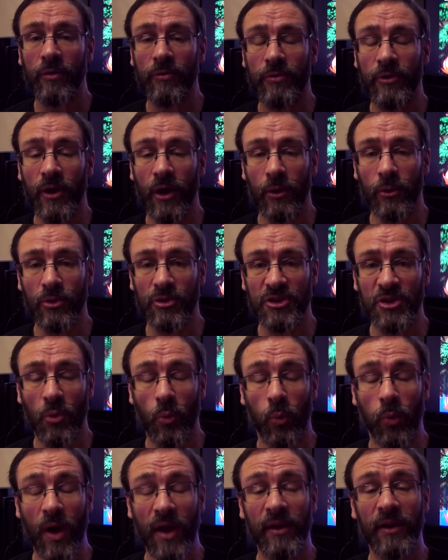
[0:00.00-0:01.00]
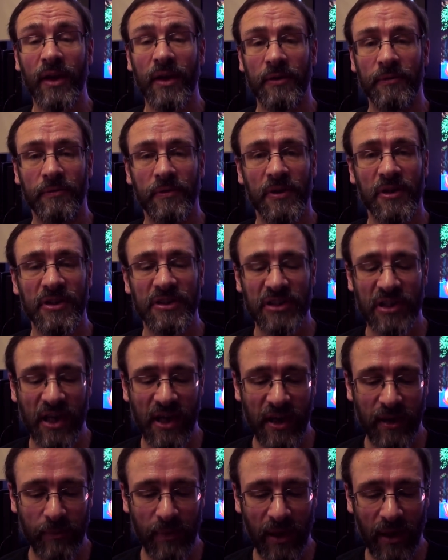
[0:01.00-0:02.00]
of those when they first
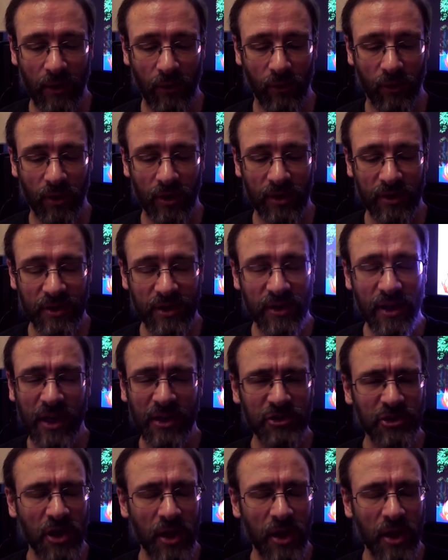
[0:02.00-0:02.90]
came out, and at that